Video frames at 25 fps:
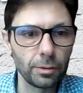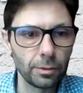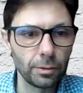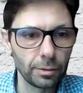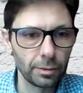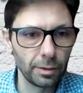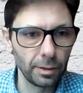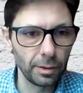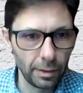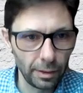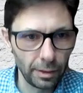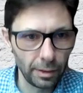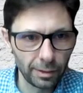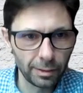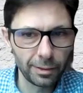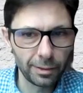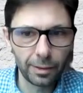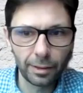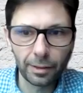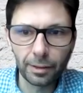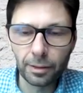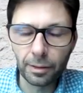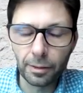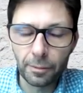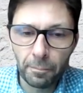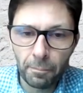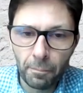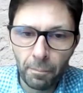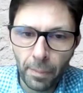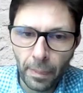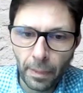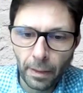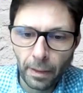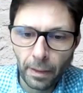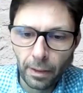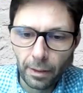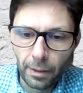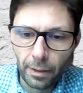or healthcare
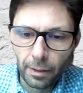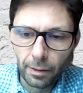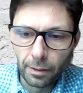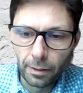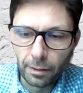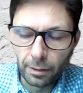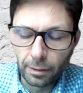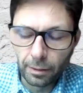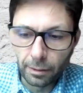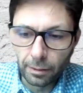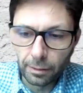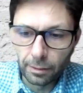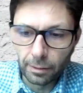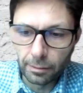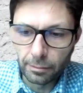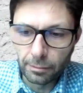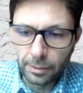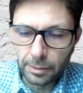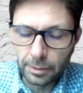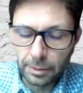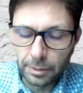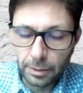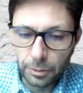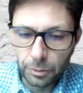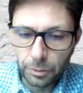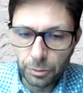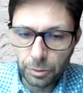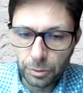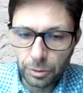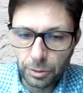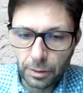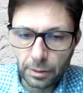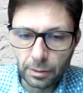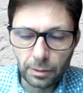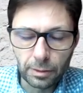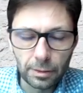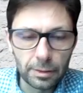institution.